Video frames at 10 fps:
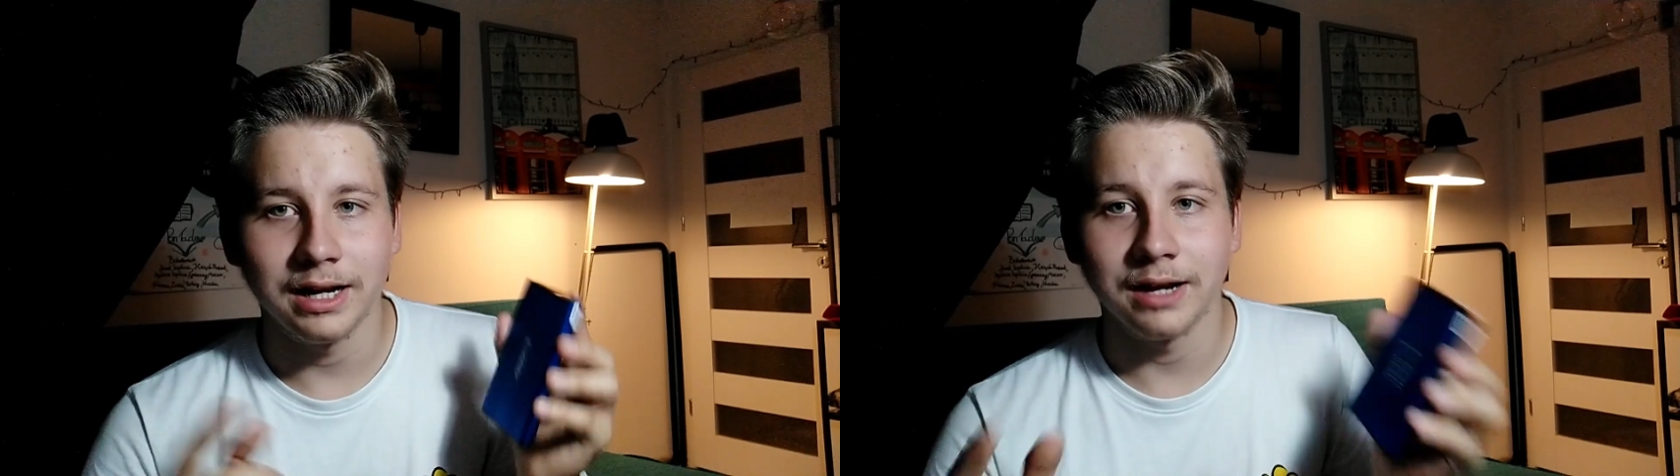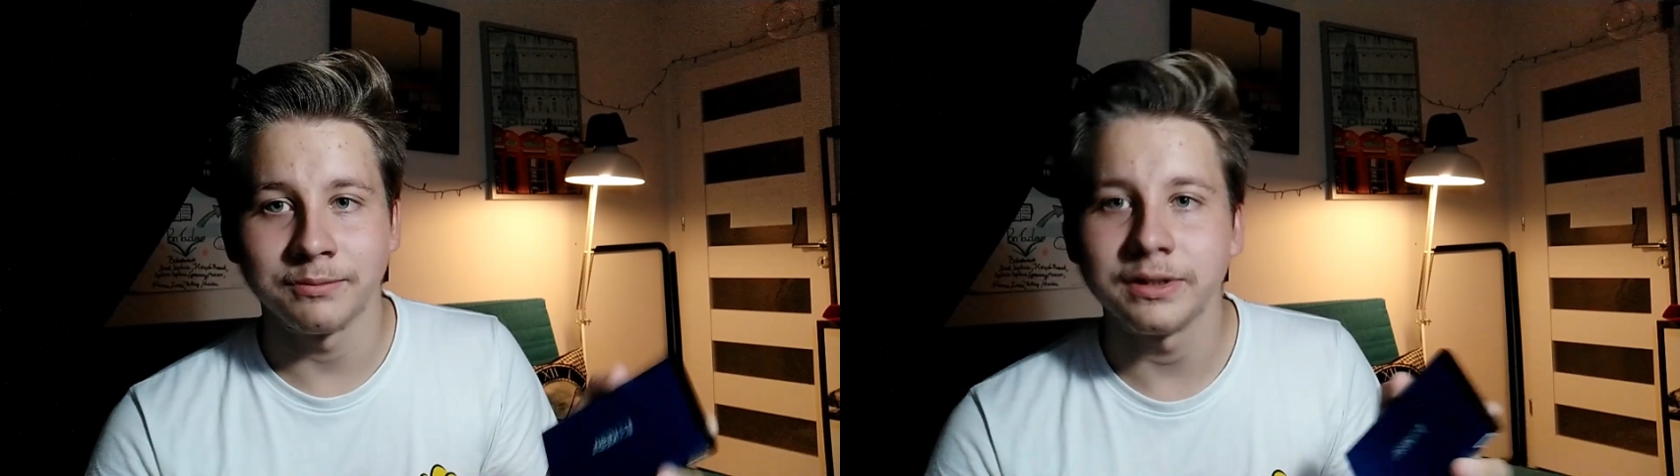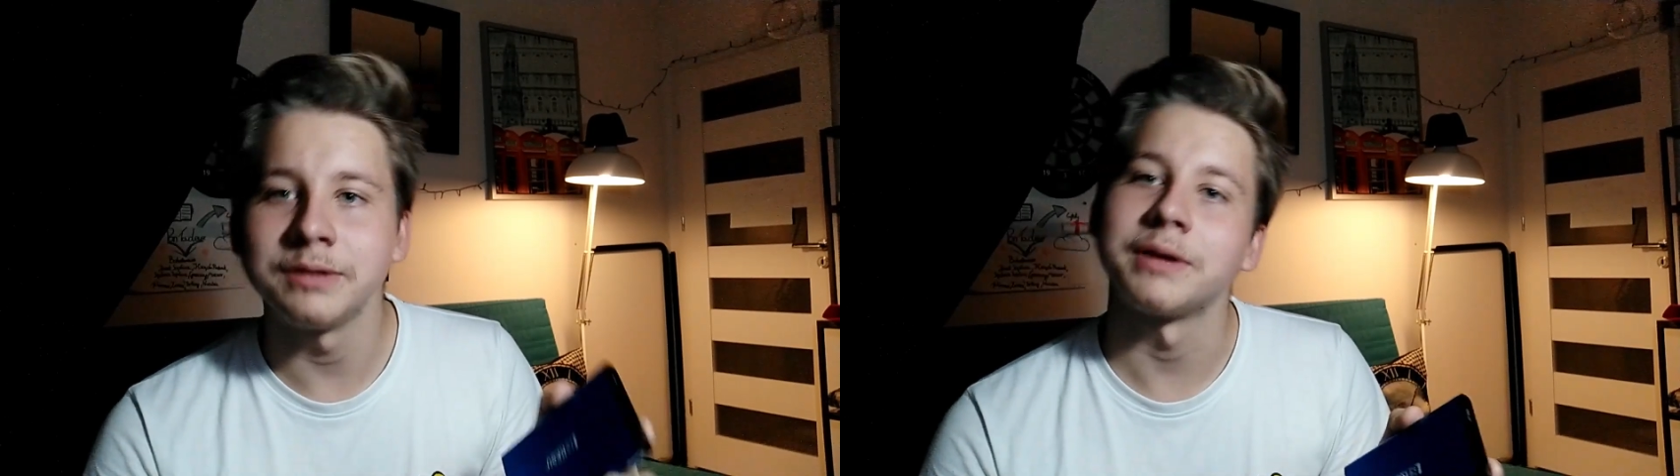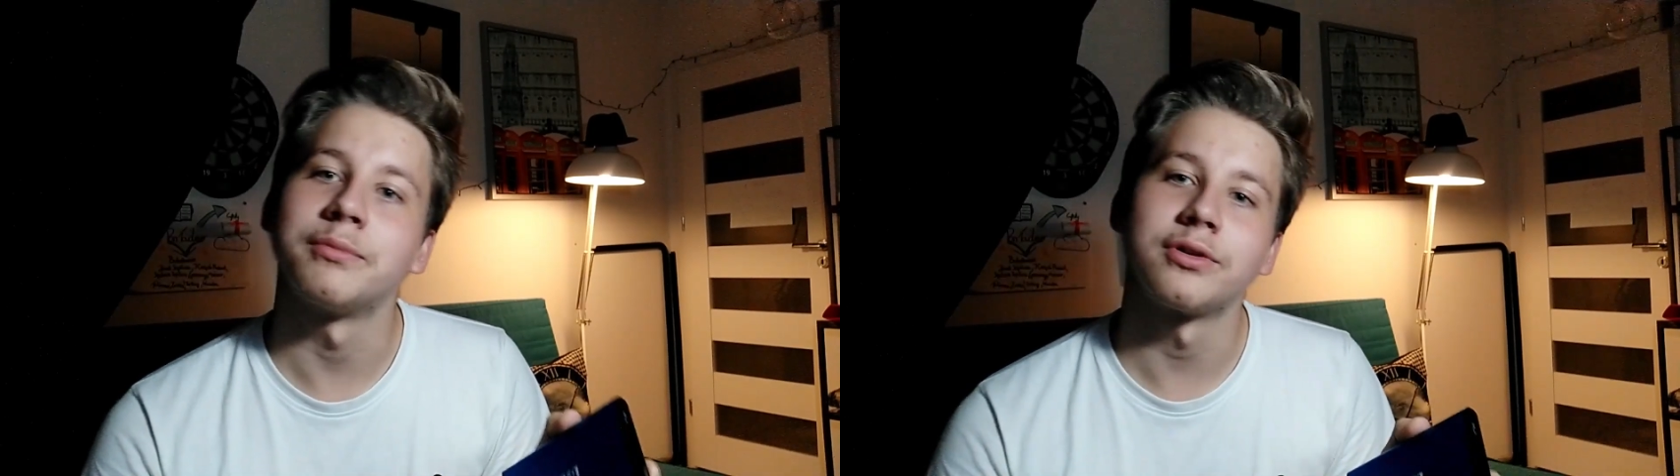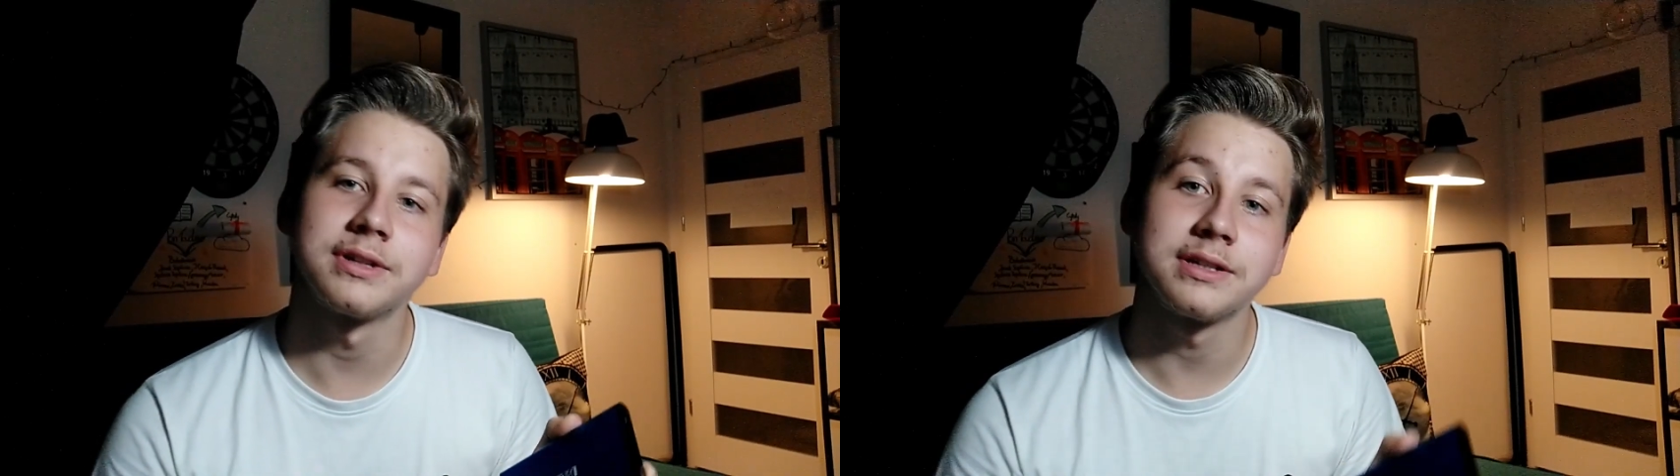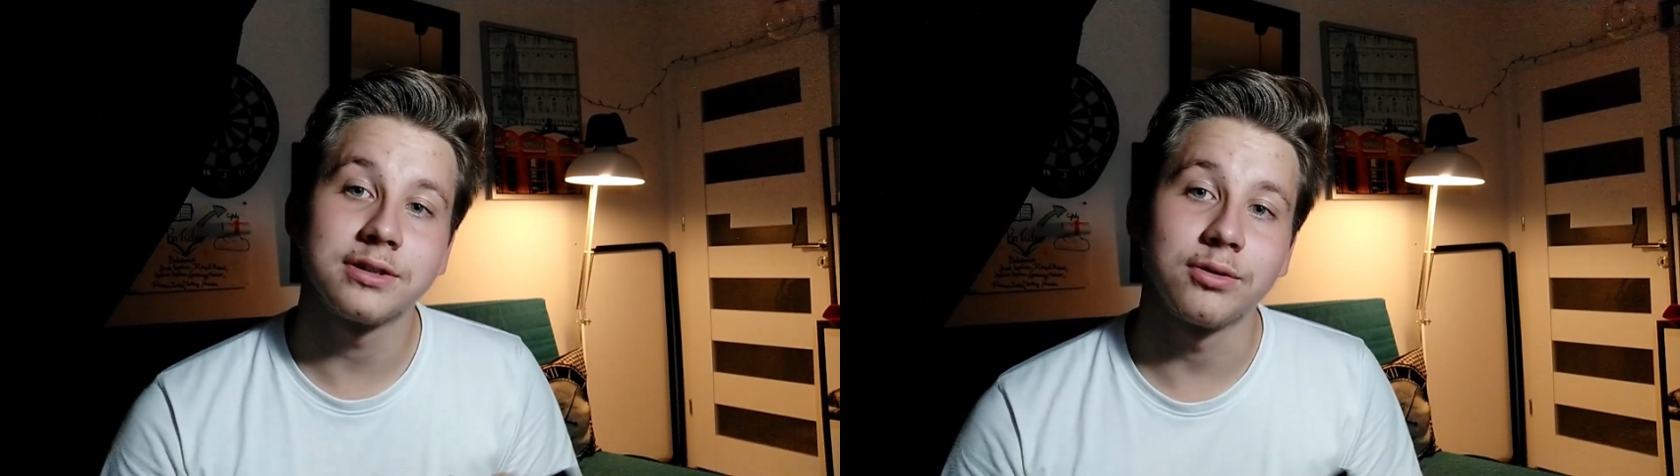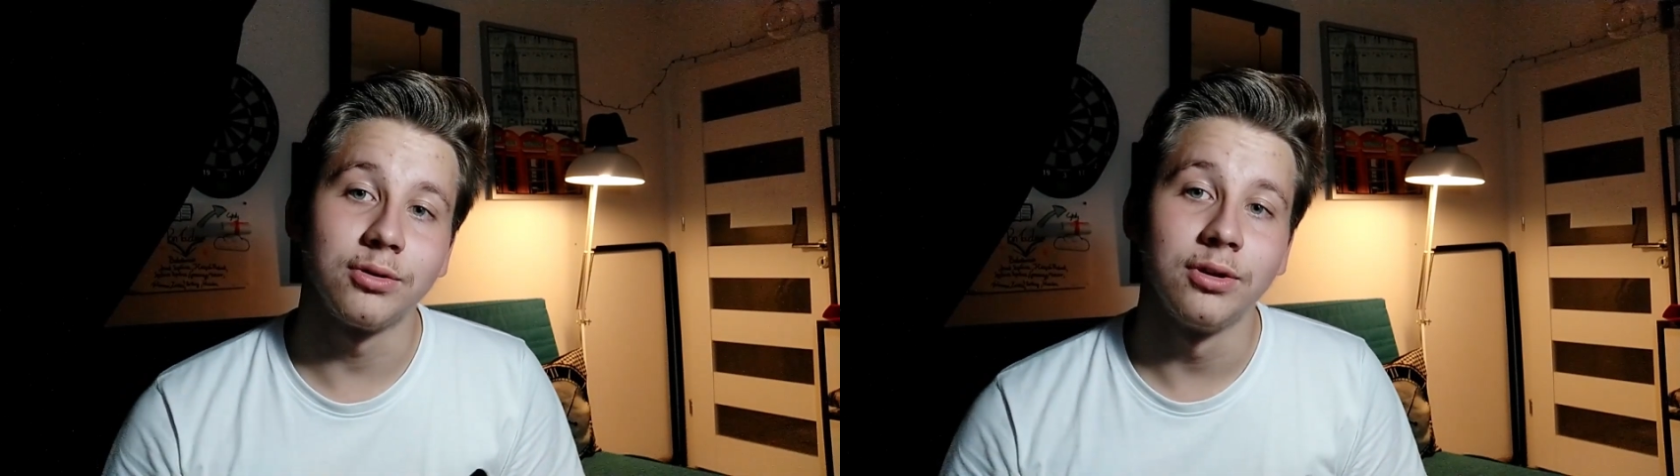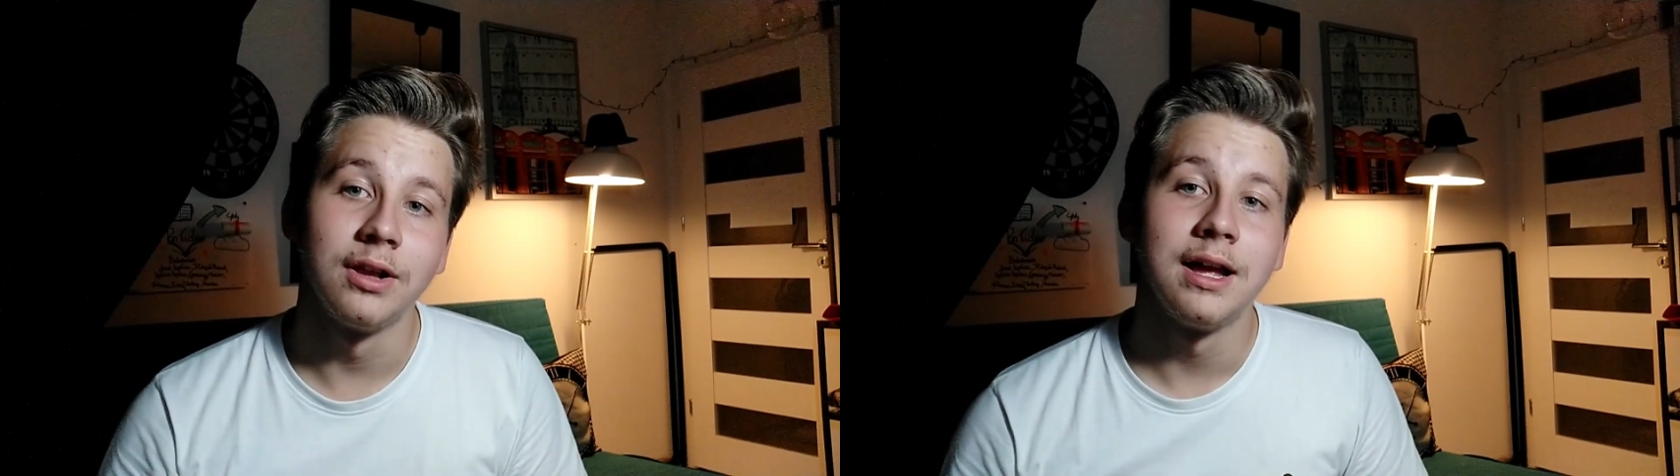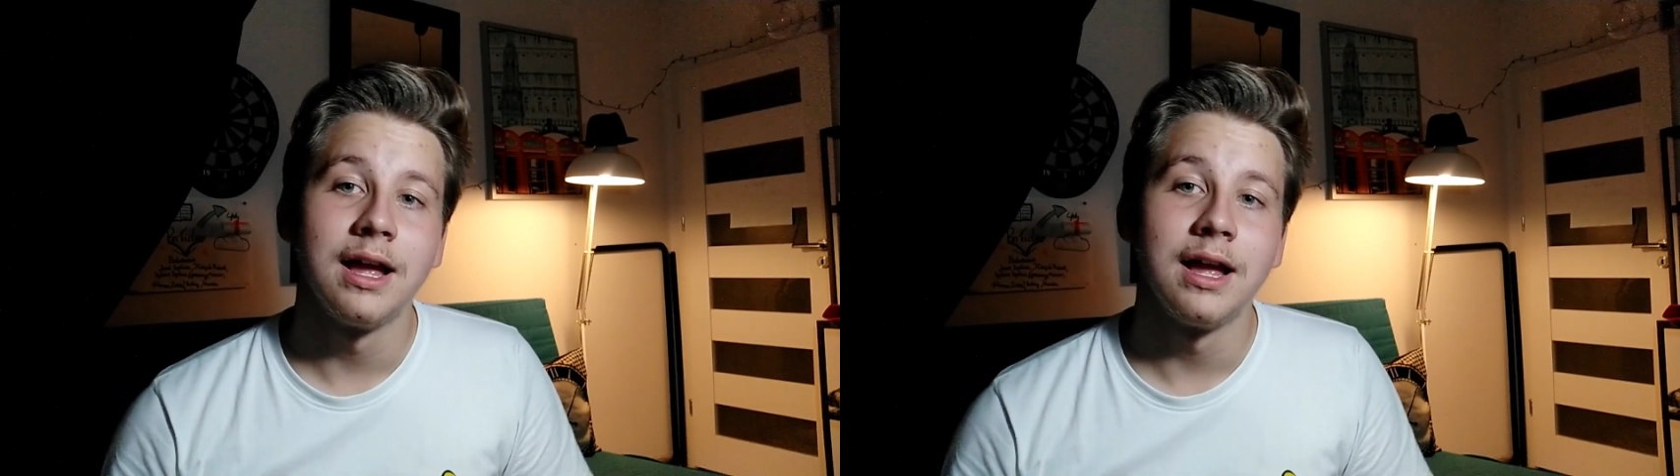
am in my boarding school,